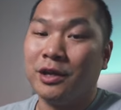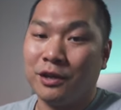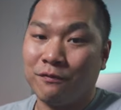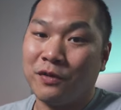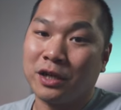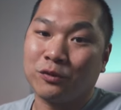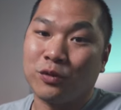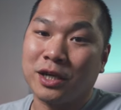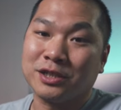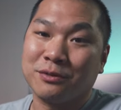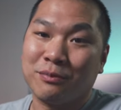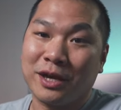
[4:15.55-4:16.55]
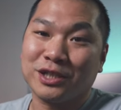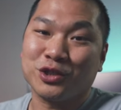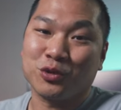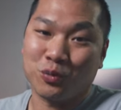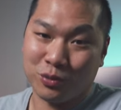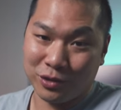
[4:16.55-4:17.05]
In fact, Ryzen
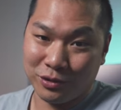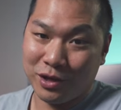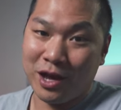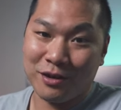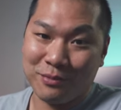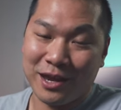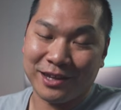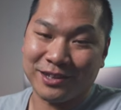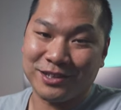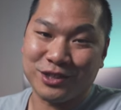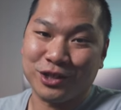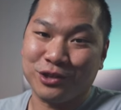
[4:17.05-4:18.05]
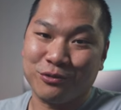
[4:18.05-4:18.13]
Master will automatically tell